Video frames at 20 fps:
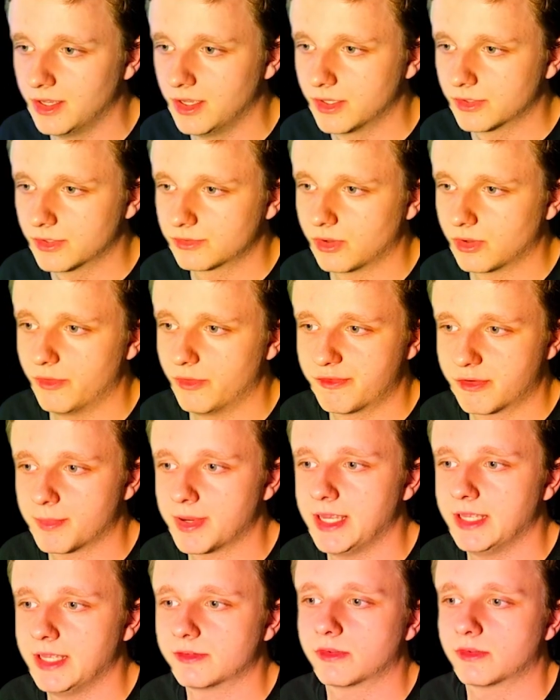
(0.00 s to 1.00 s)
so for
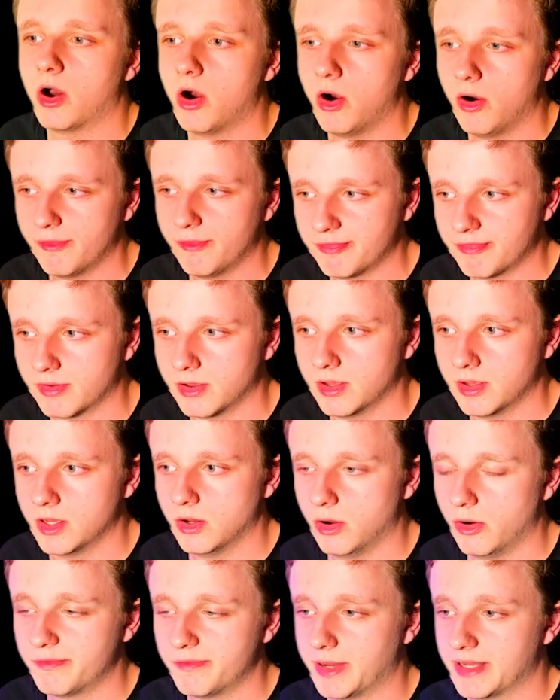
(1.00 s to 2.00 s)
me it's half
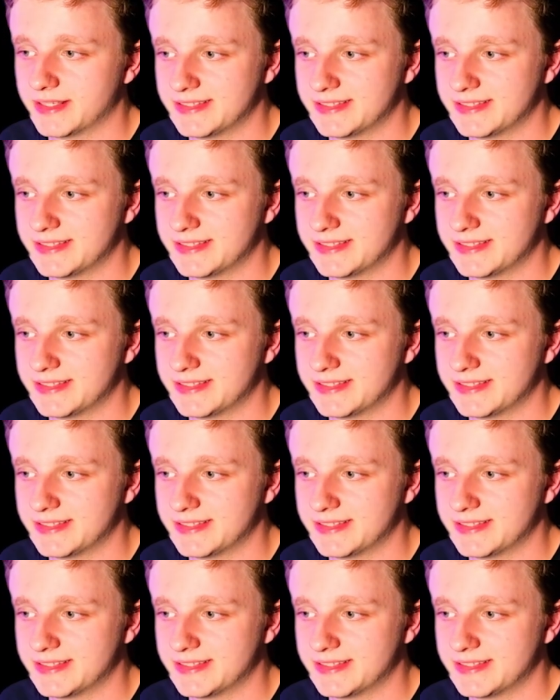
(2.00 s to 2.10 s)
of my